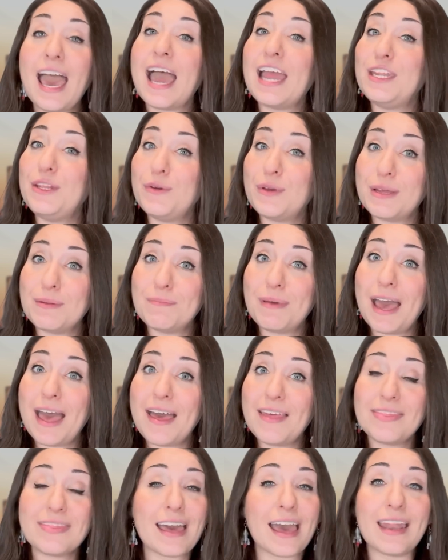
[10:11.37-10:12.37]
and you can
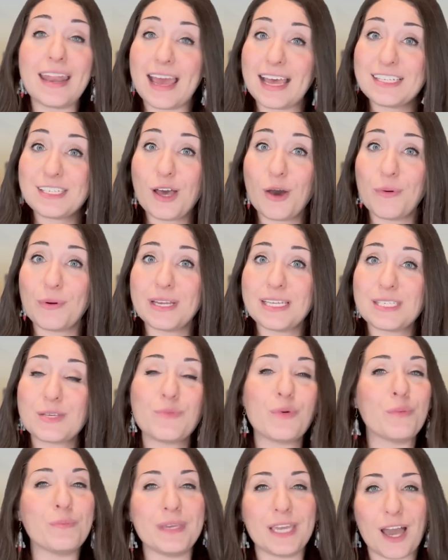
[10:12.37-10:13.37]
bet that, as always,
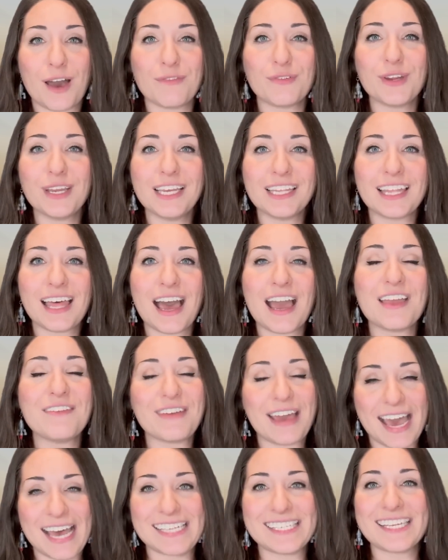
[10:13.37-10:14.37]
we'll be covering it live
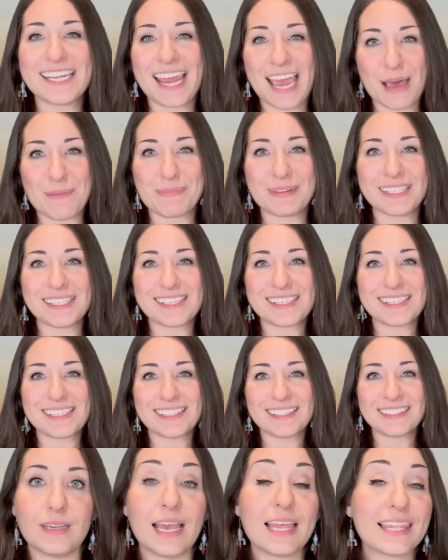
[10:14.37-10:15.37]
as it happens.
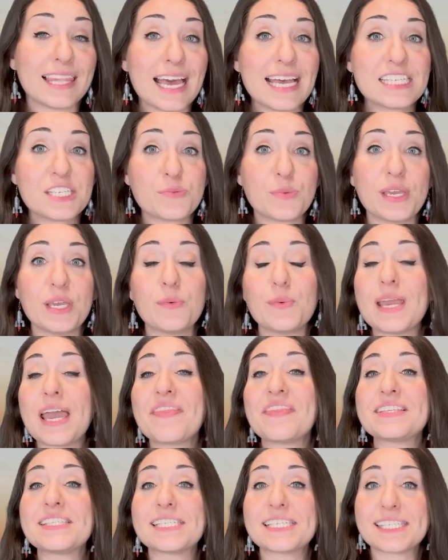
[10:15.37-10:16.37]
Last week, we had
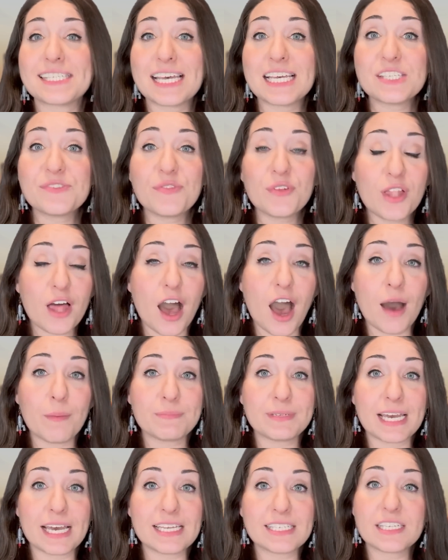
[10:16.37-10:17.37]
the successful hop
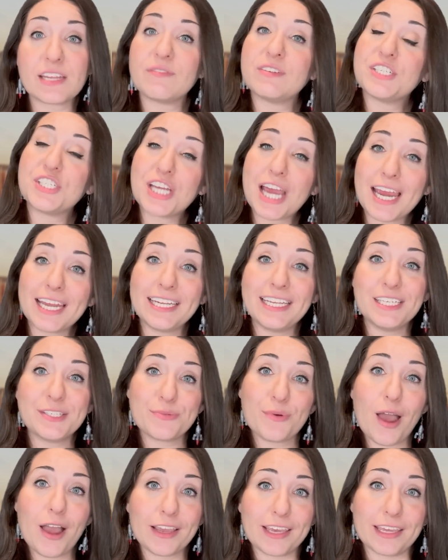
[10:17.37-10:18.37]
test of a Chinese
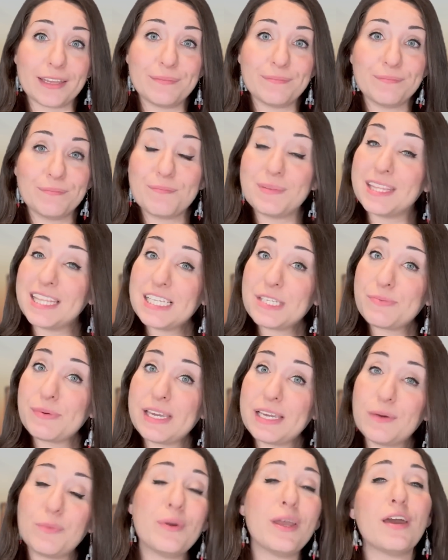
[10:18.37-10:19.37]
rocket, but this
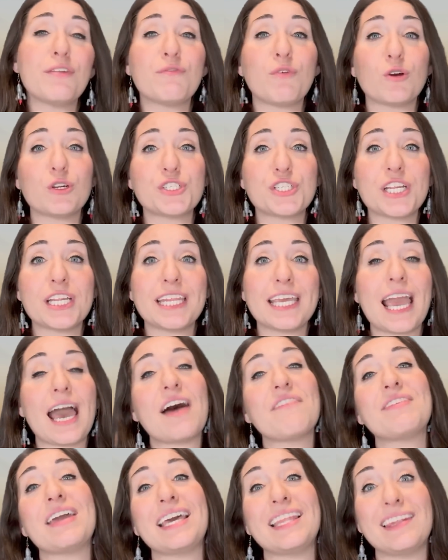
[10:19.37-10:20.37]
week, we unfortunately
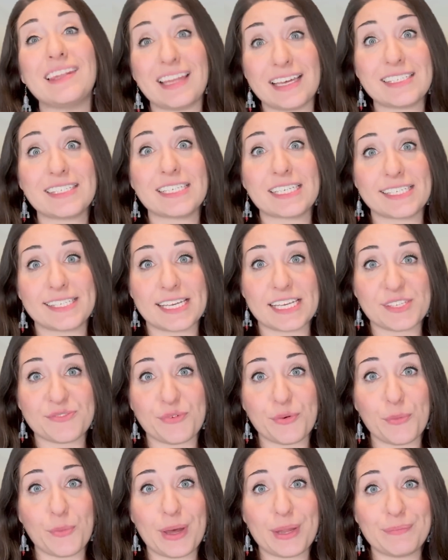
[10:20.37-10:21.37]
have a less
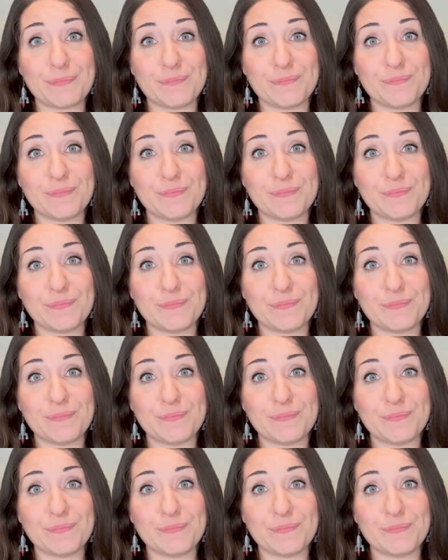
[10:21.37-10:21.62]
successful one.